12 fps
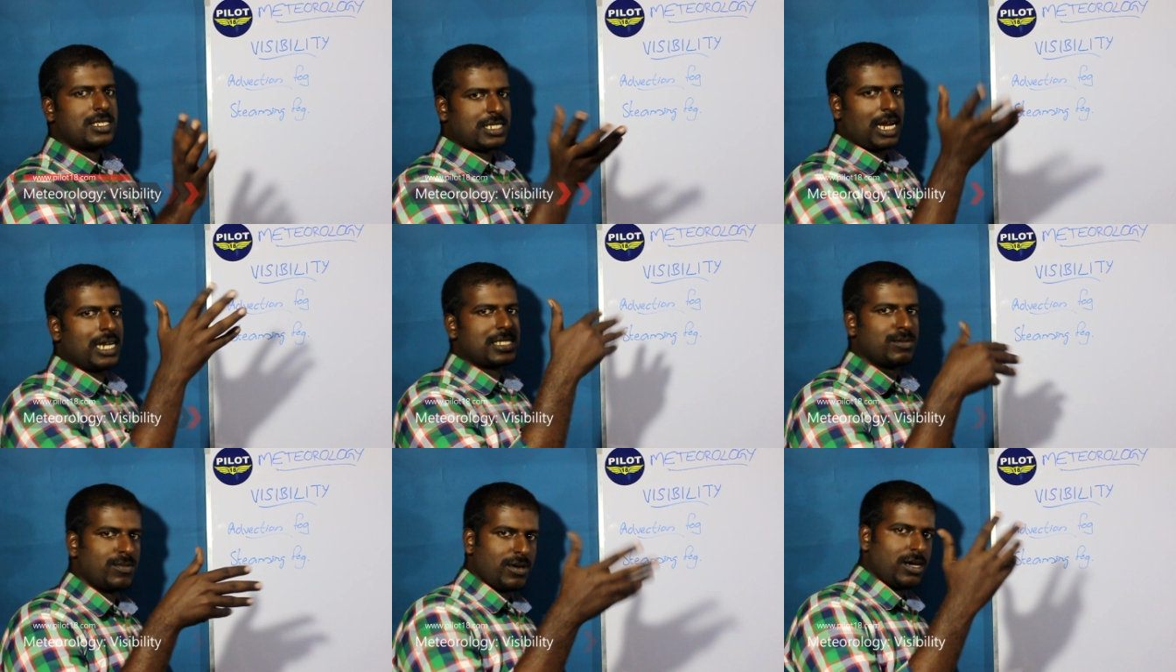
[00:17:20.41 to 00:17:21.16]

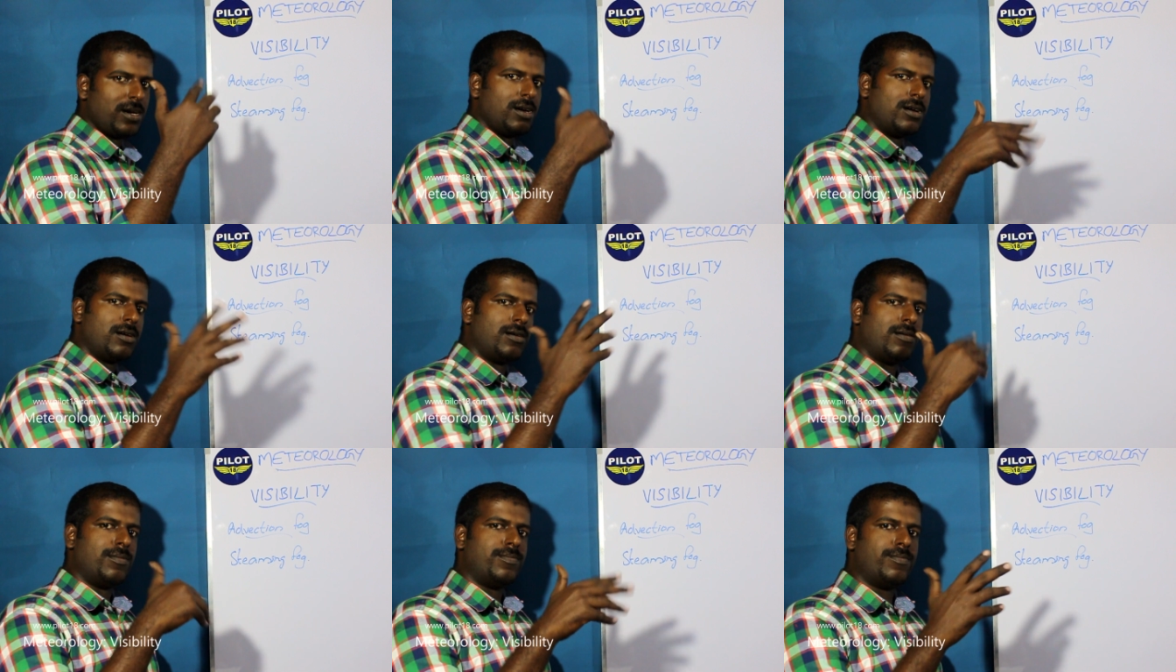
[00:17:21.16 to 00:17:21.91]
starts
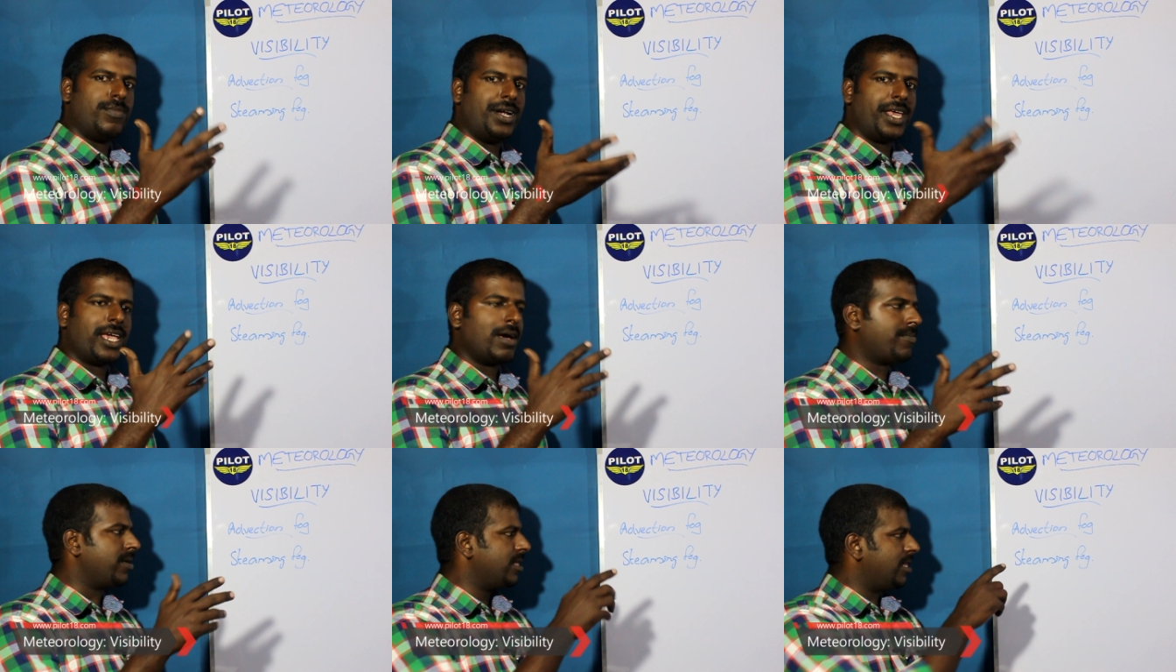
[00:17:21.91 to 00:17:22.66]
um, building
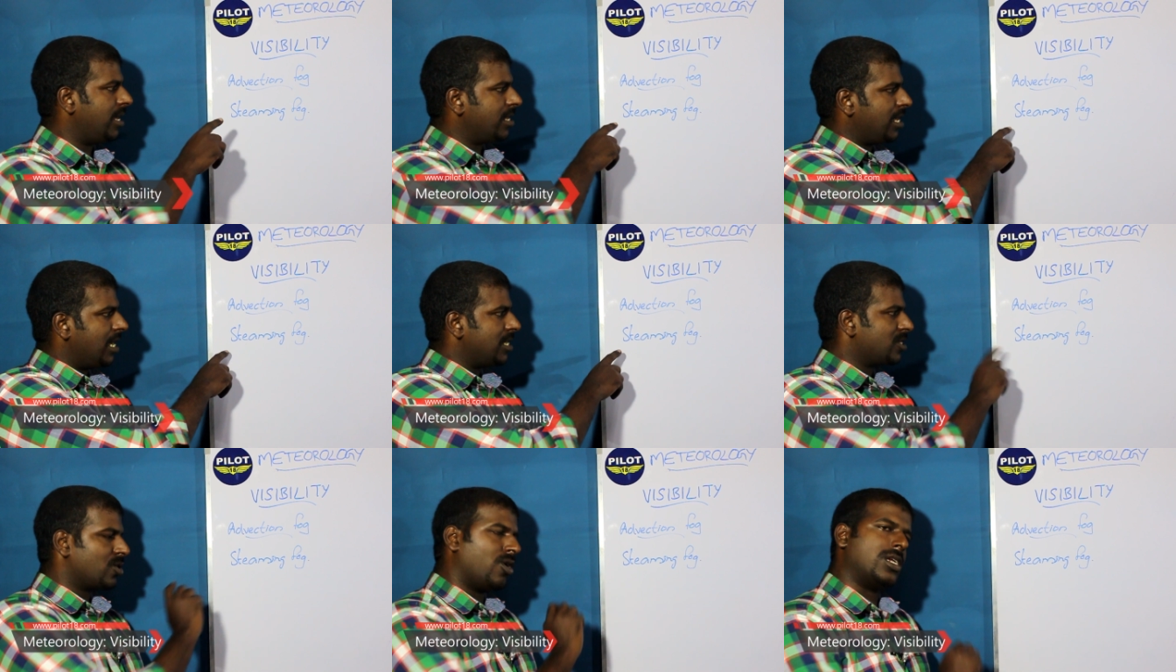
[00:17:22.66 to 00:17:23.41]
up then
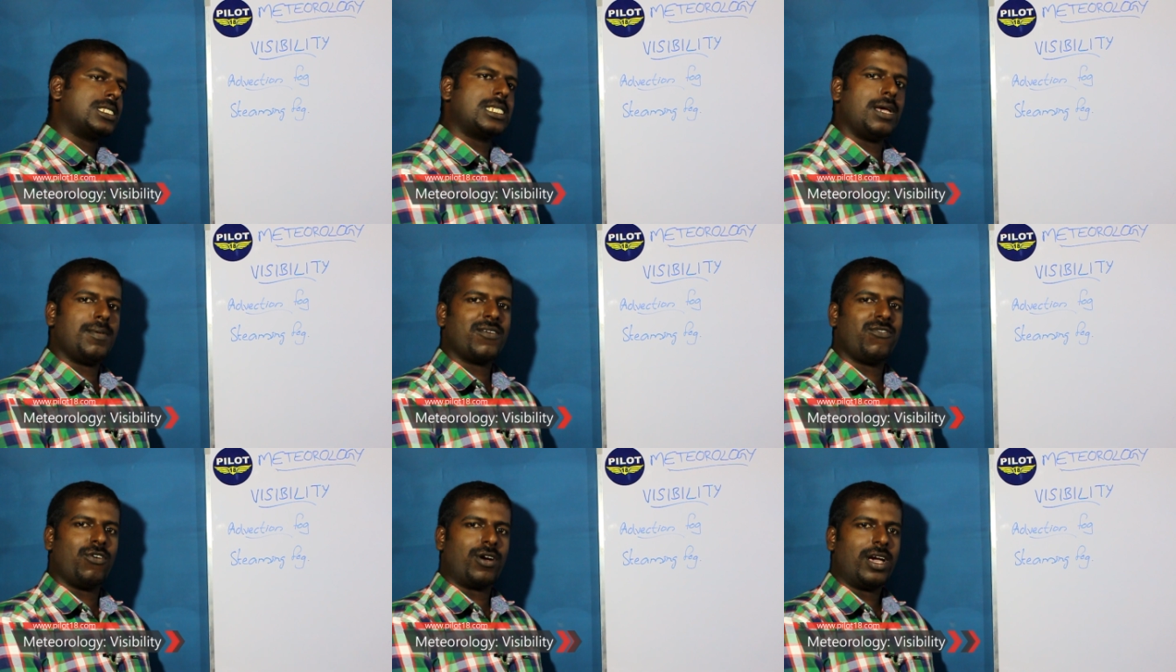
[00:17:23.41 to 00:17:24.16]
that is called
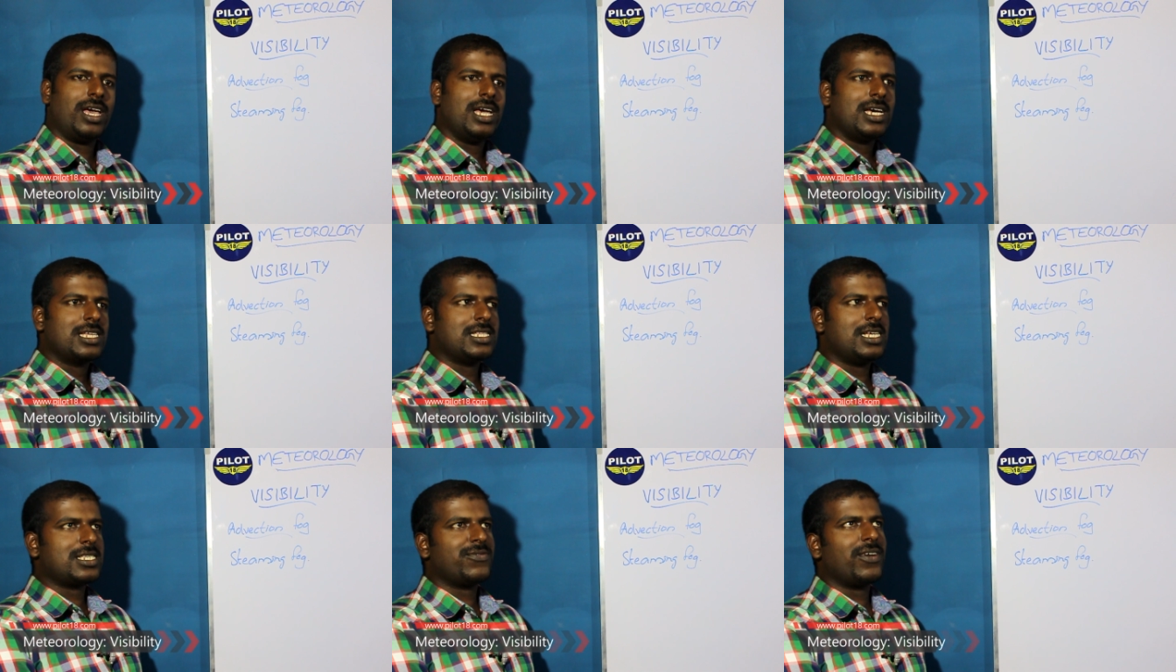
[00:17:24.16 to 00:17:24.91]
steaming fog
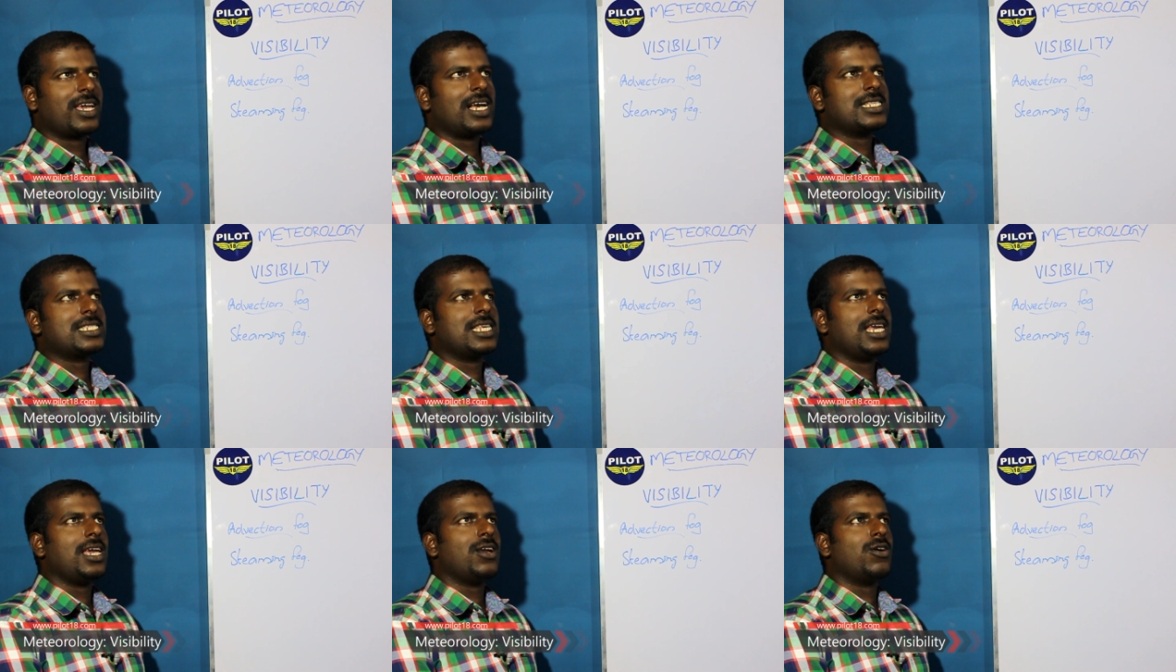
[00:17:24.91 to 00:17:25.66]
this we can
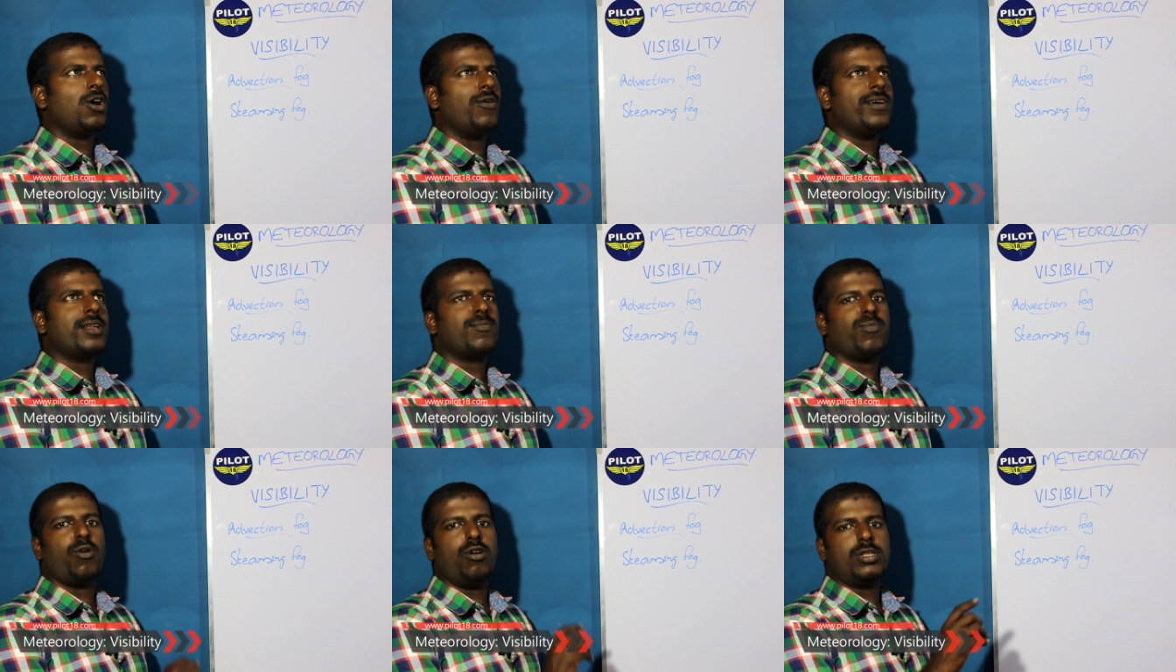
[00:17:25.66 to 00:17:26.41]
see over
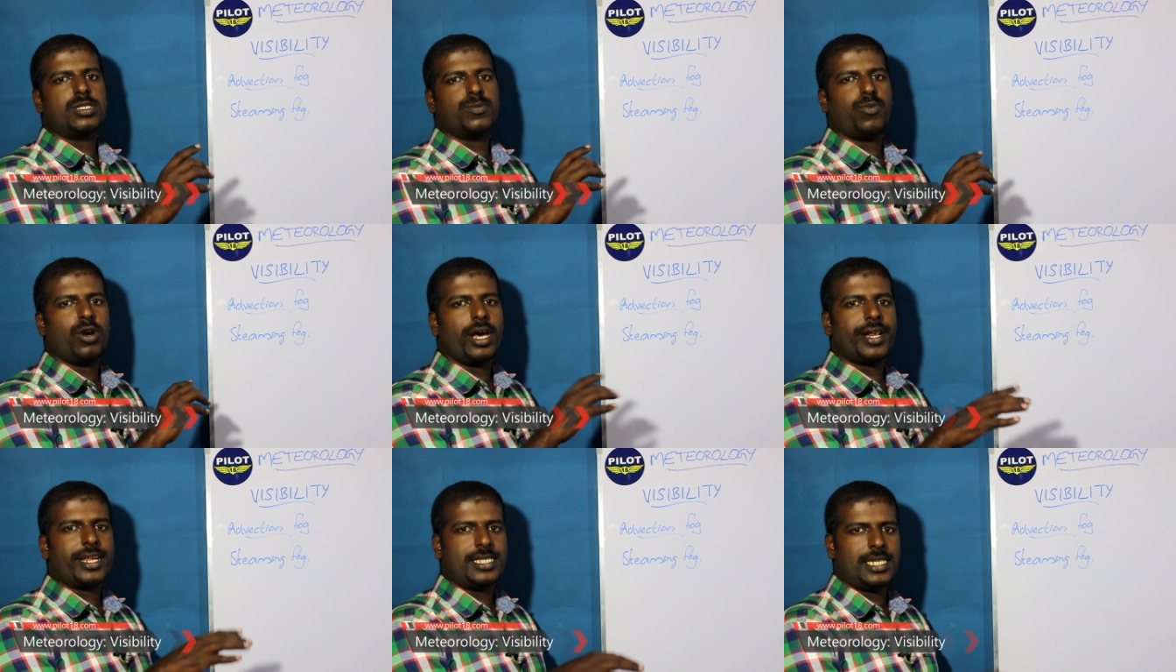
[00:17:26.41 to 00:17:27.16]
poles
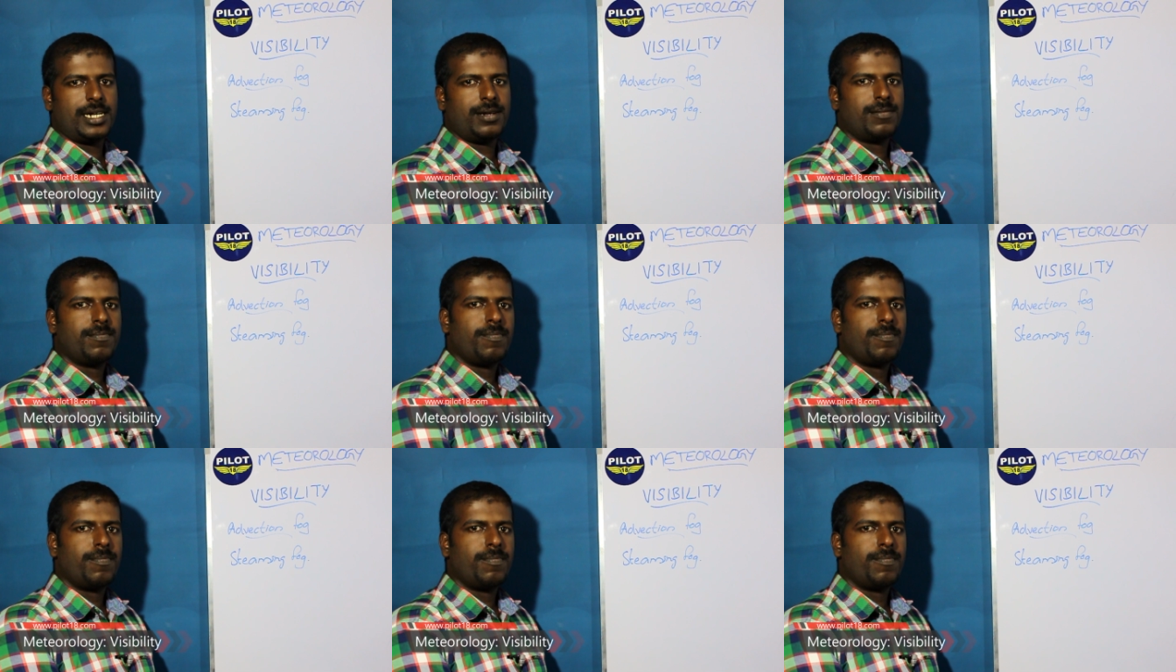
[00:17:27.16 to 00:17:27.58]
polar region